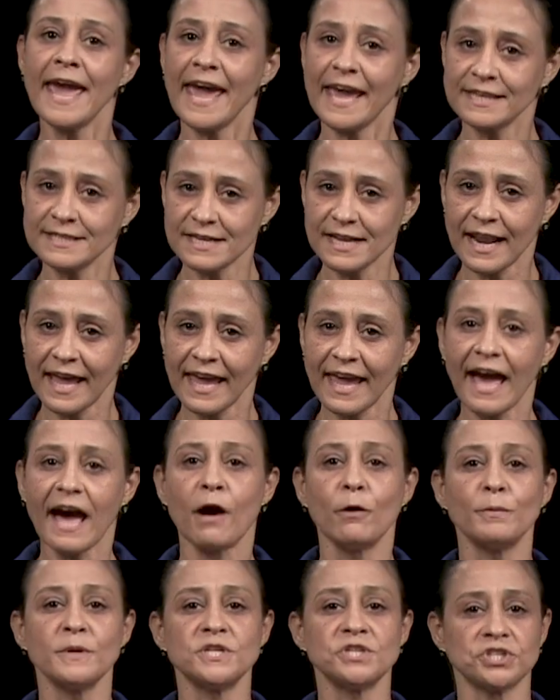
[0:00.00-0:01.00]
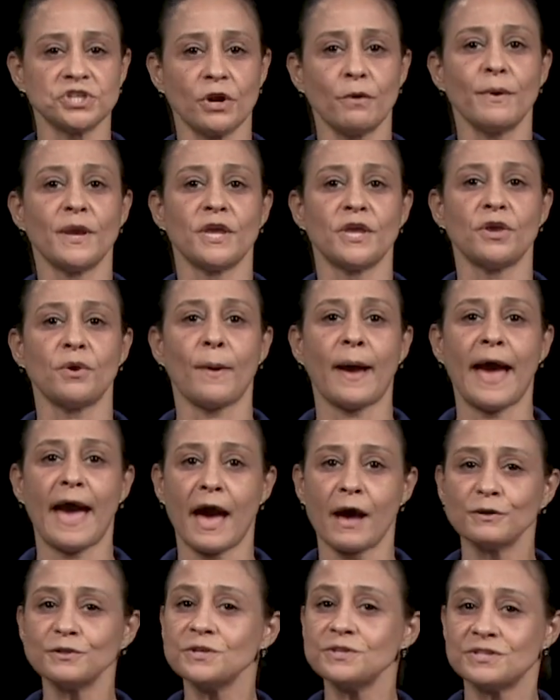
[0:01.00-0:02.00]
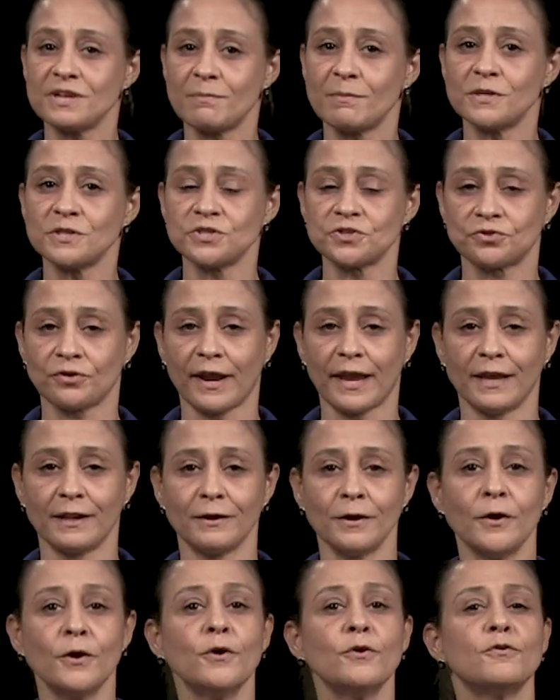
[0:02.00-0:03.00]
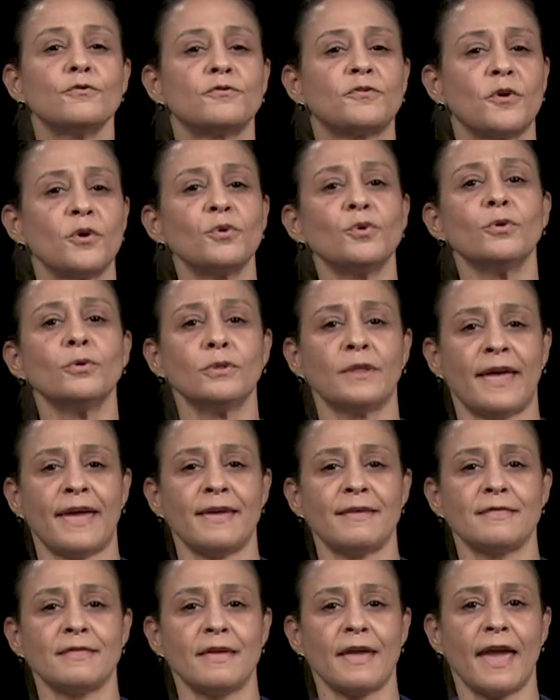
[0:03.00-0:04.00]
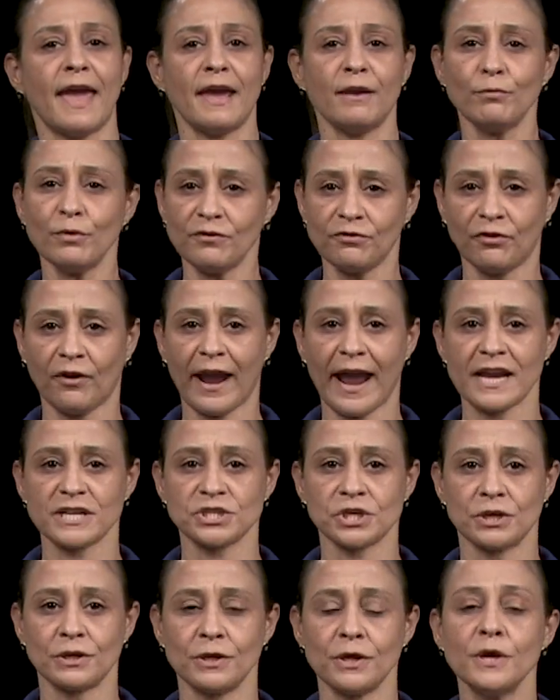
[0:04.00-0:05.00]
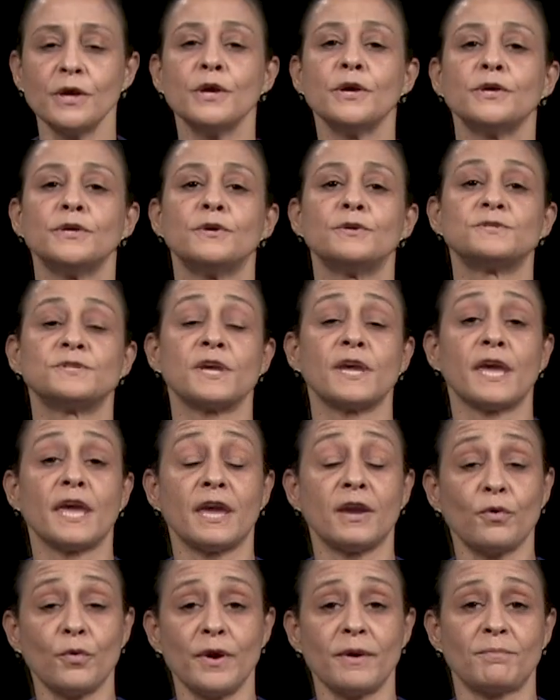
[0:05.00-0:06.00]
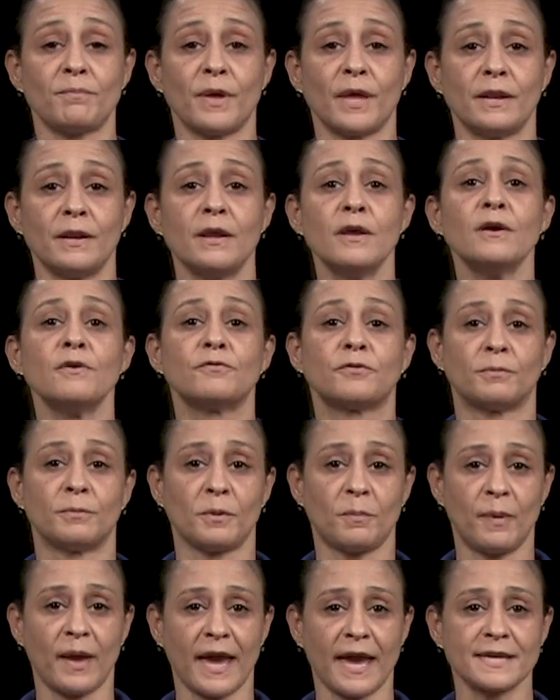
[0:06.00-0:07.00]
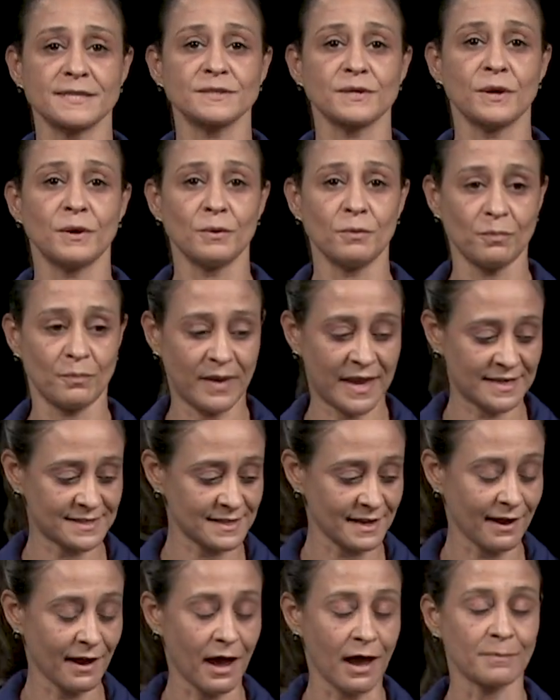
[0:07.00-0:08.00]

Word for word: And today I'll be showing you how to demonstrate focal length and refraction using equipment from the PASCO Basic